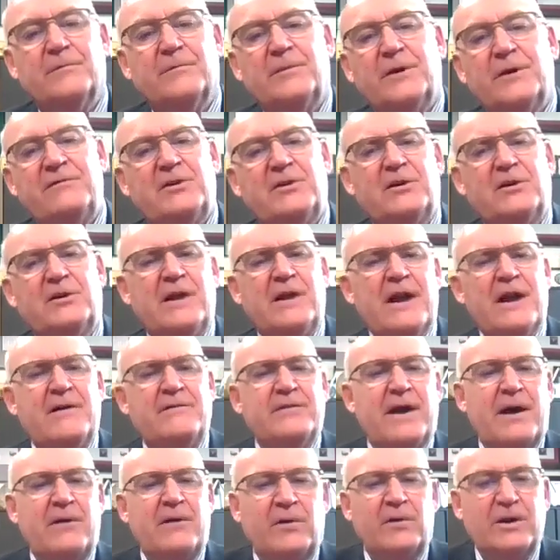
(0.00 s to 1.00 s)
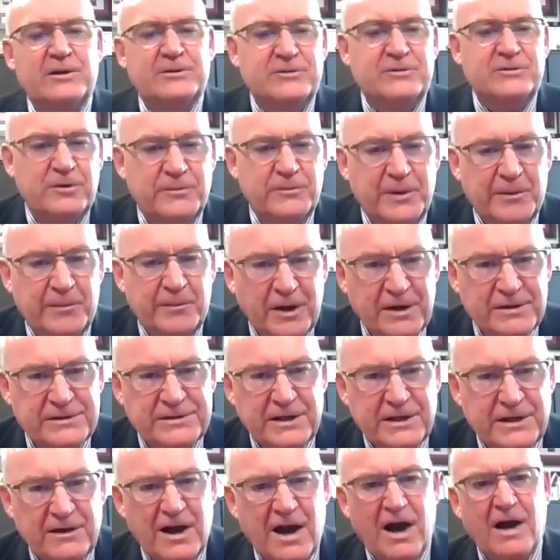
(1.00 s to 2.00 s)
But if you don't have that restroom, you're probably
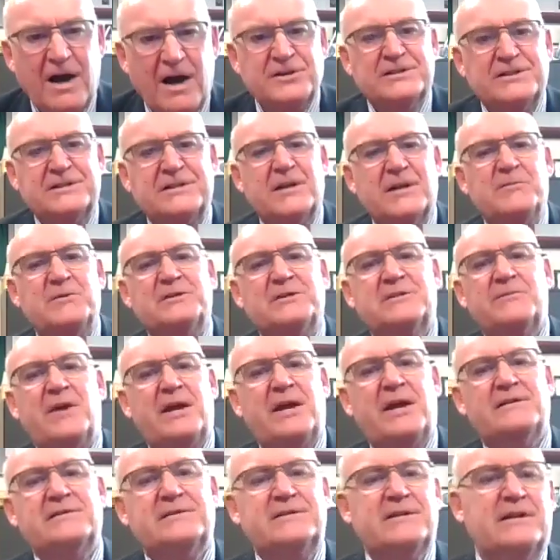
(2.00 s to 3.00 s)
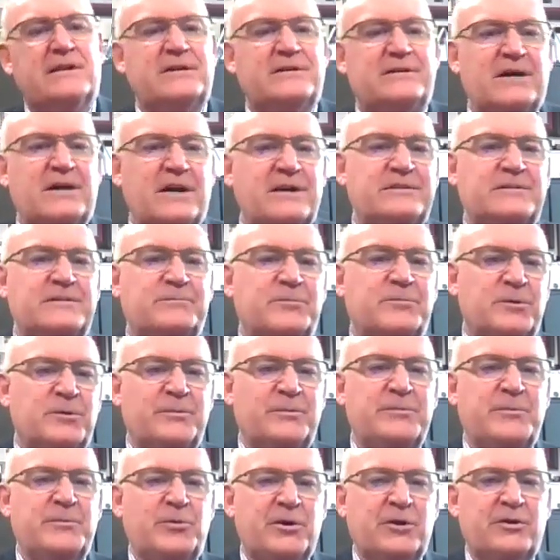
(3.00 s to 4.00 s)
saying, oh, just give me some hand sanitizer,
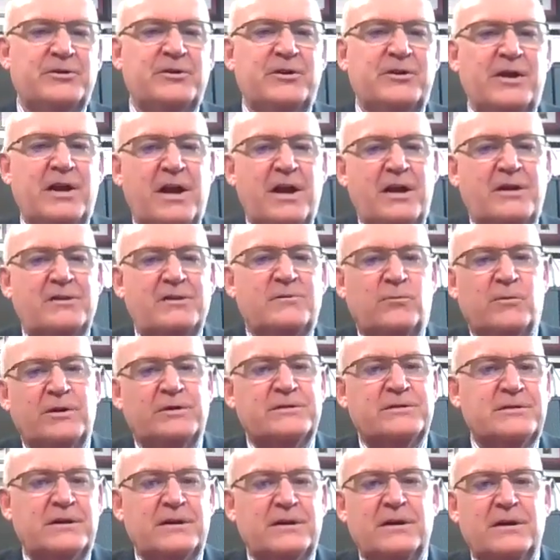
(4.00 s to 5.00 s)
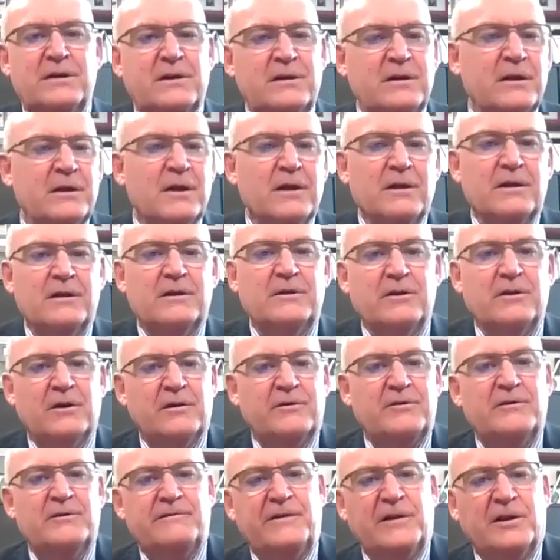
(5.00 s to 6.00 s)
boom, put it on your hand, you rinse it in,
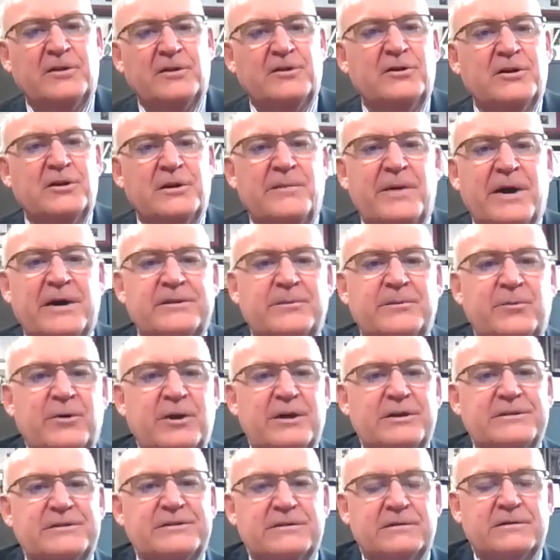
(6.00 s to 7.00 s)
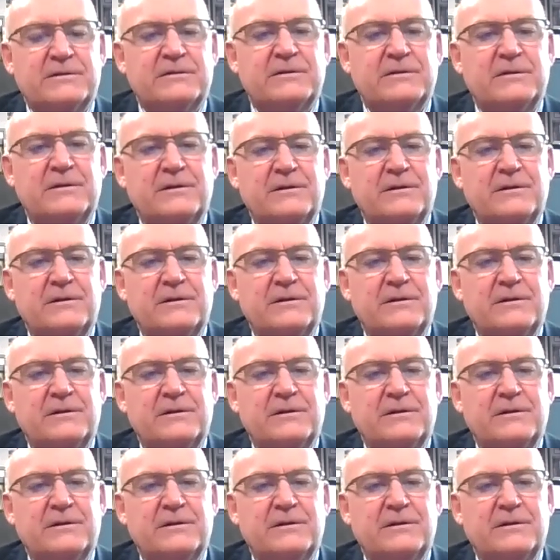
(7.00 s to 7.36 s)
you're feeling good about the pretzel.